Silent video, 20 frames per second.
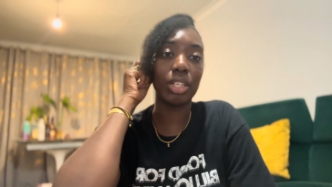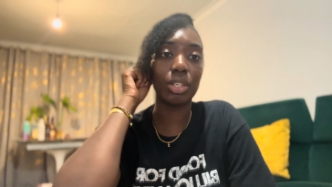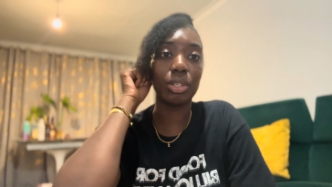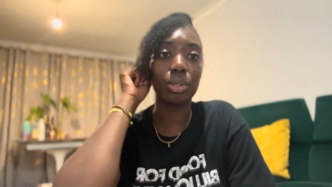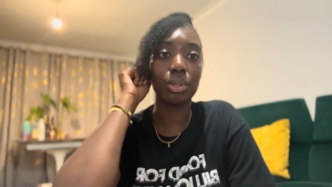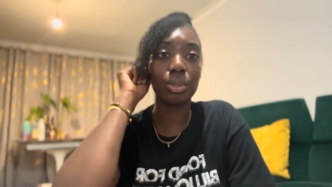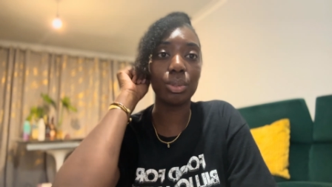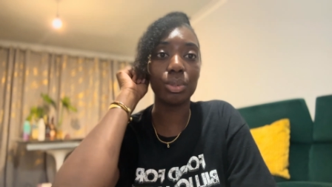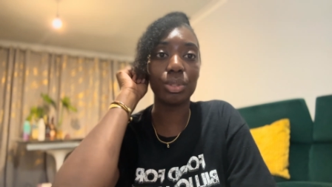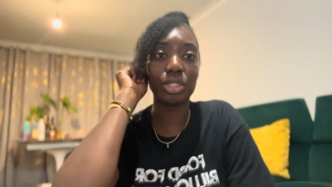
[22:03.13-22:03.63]

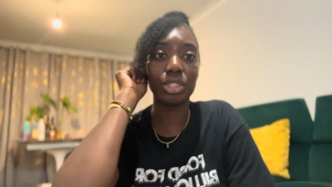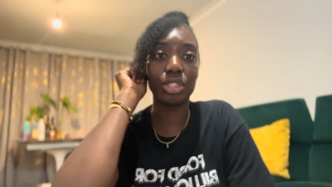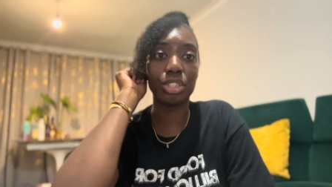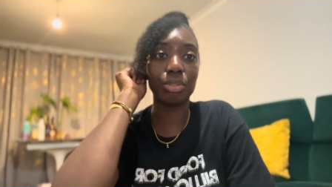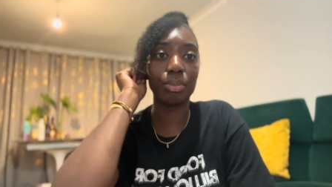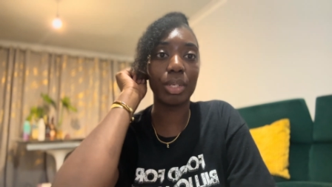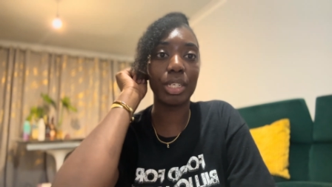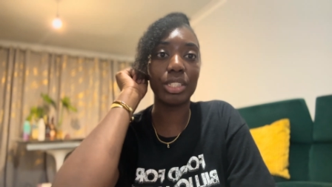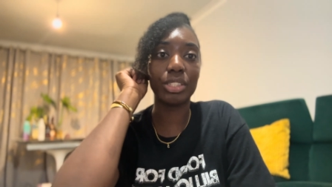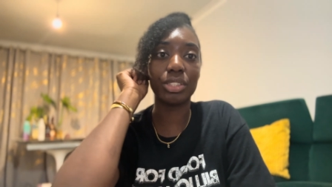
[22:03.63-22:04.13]
cool
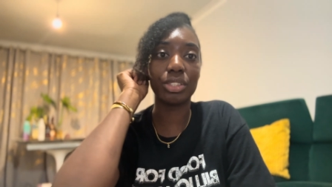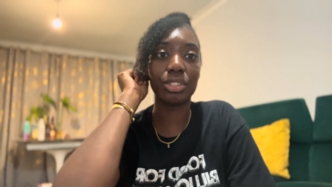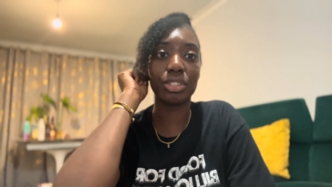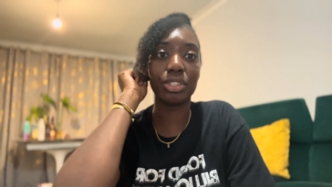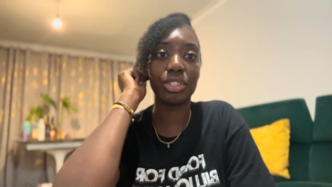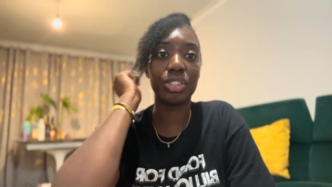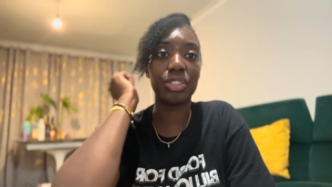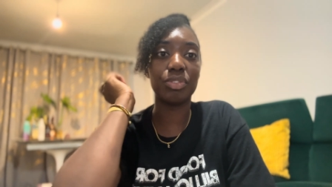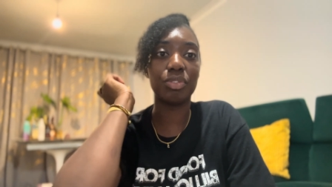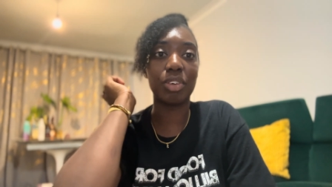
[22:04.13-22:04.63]
situation
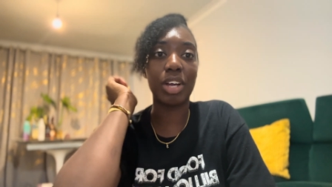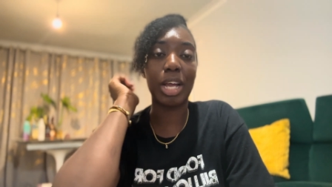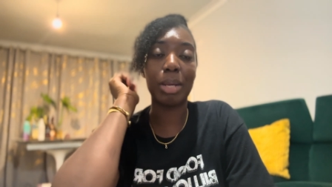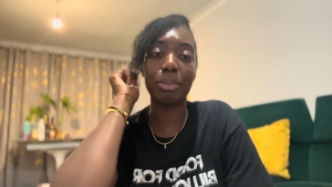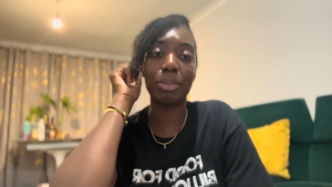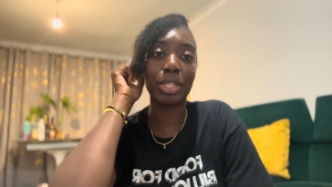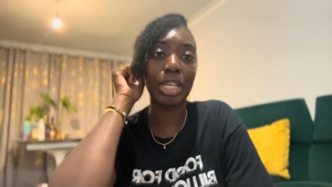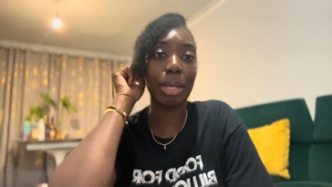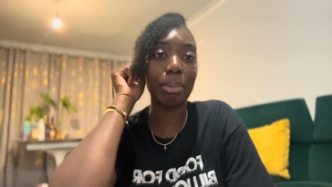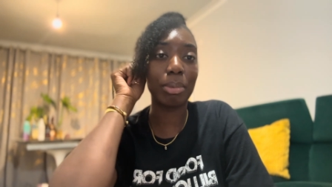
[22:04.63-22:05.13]
and you vibe
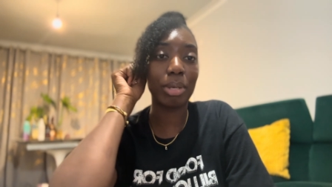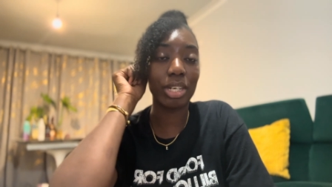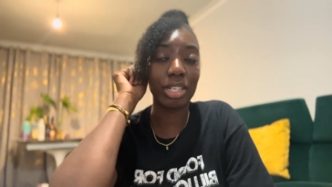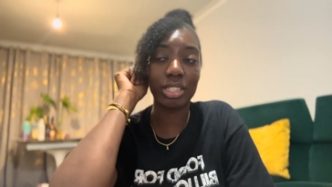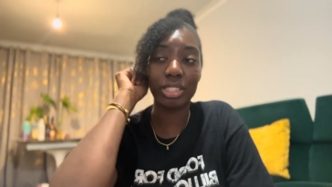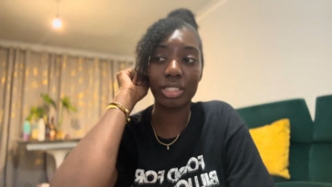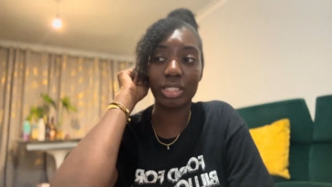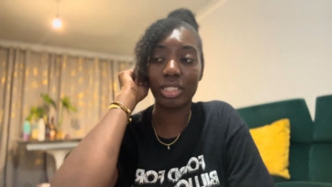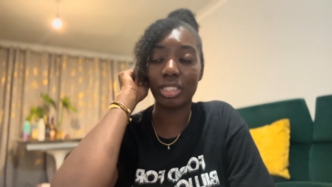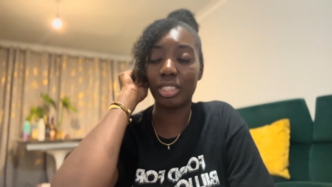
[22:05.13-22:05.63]
with that
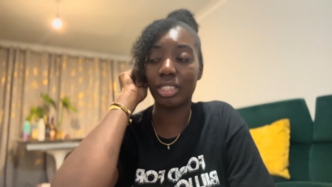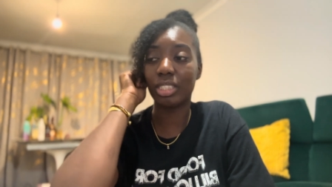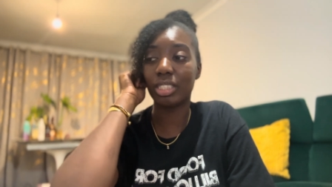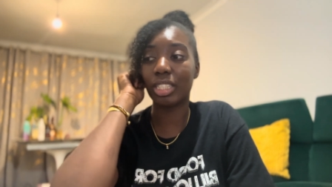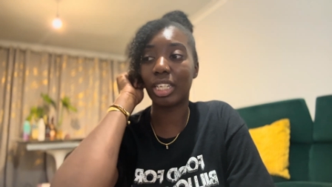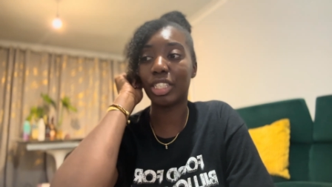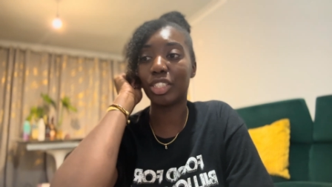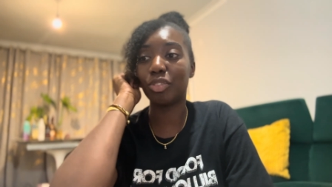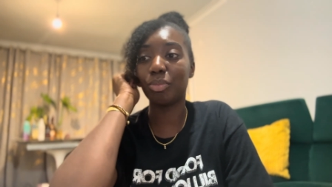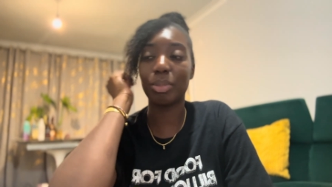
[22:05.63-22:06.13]
person and it's
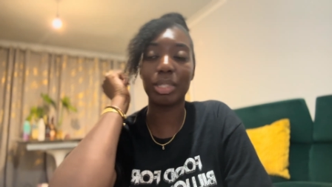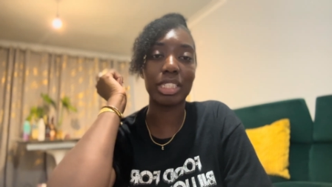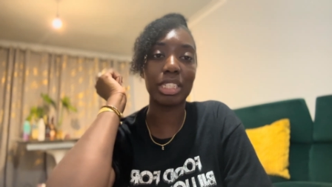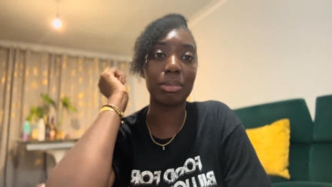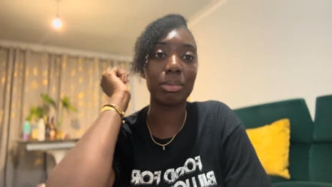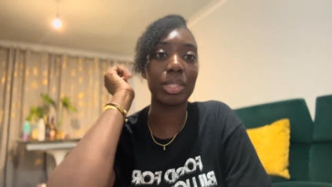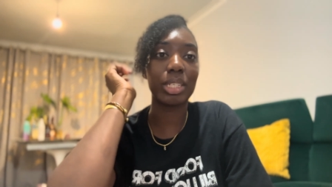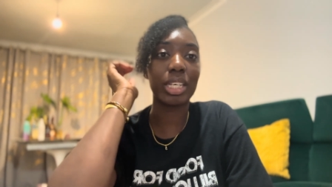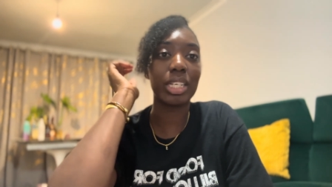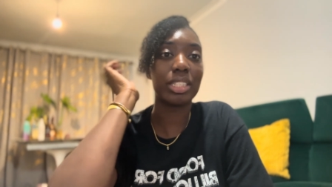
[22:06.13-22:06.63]
like you've met
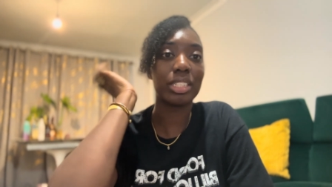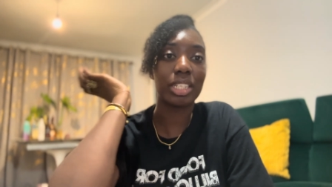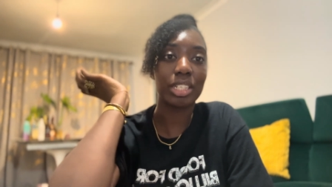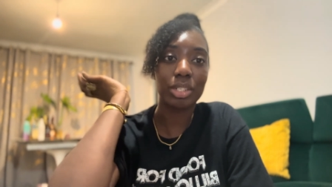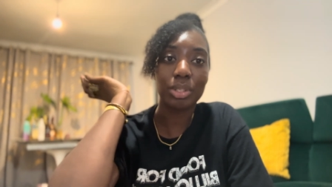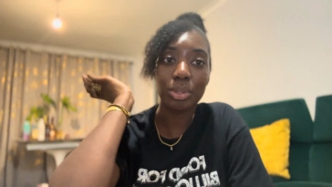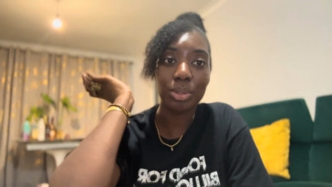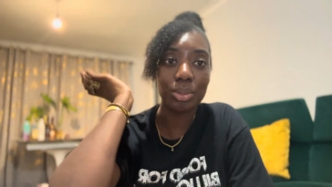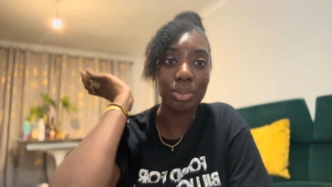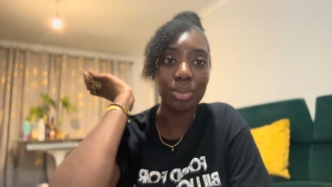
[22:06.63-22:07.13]
them again, then
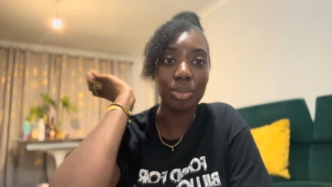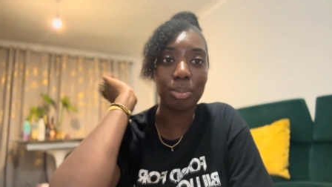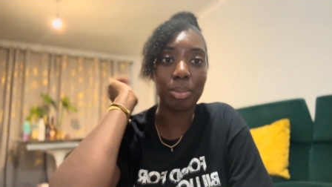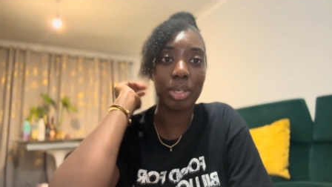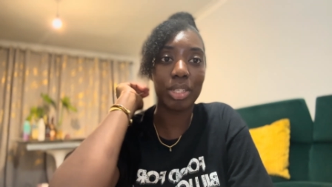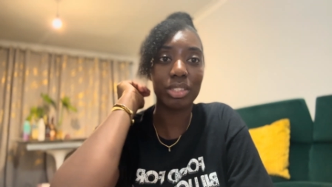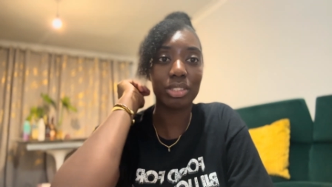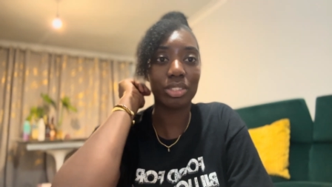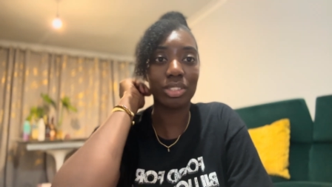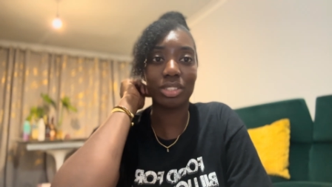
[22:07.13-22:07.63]
cool.
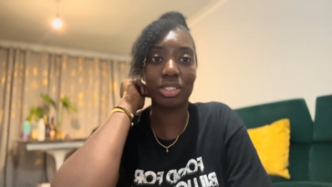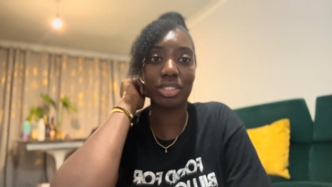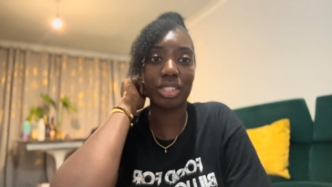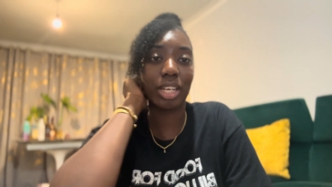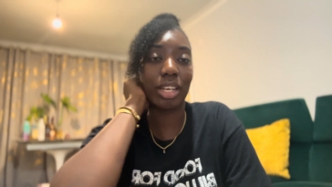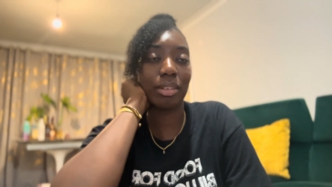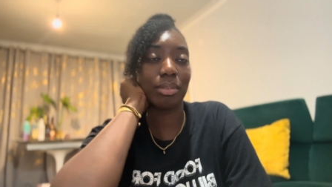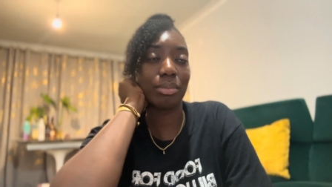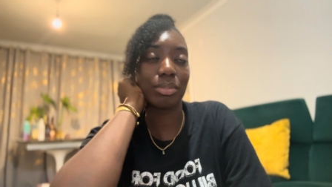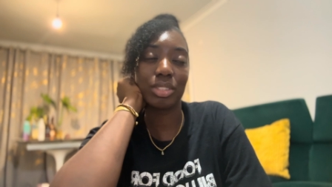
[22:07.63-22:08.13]
But just
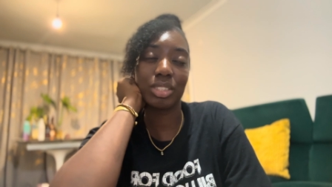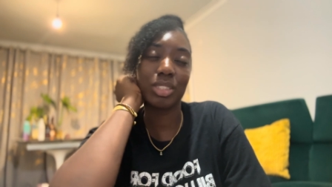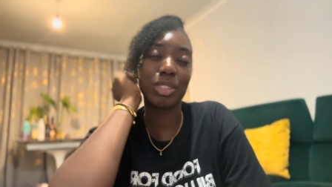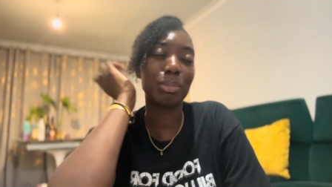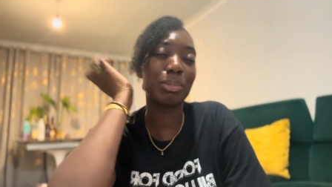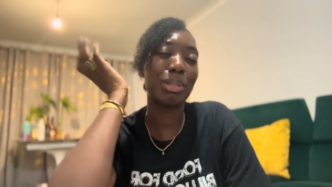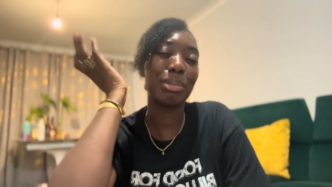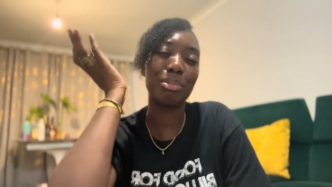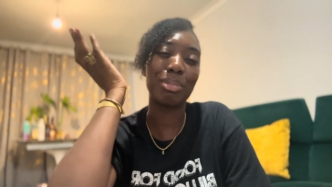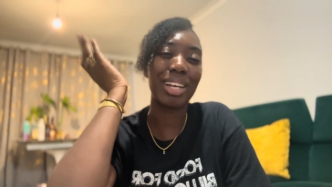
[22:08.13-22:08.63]

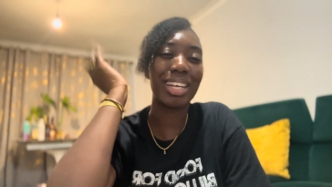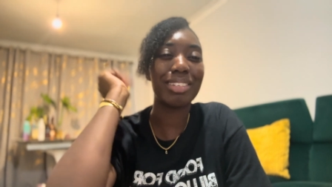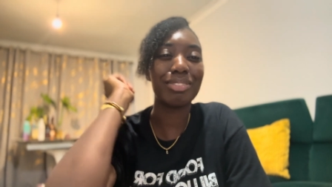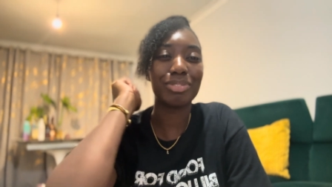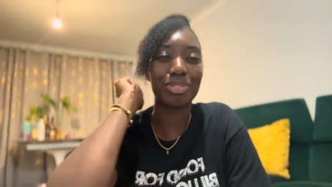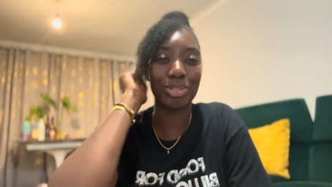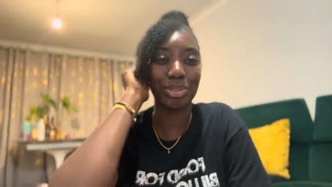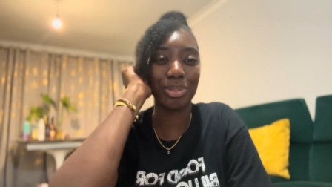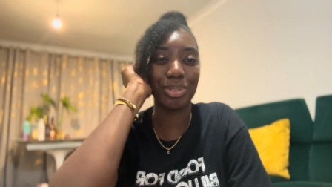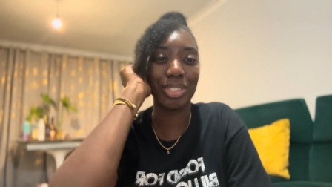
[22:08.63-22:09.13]
be
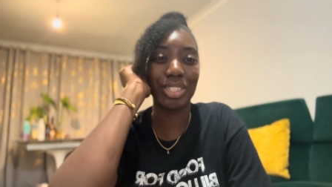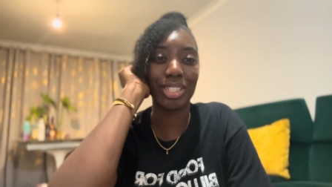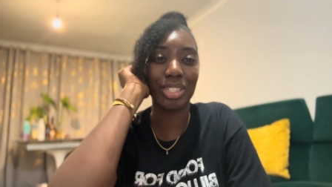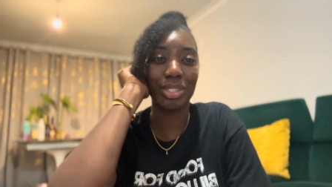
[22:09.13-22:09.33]
mindful,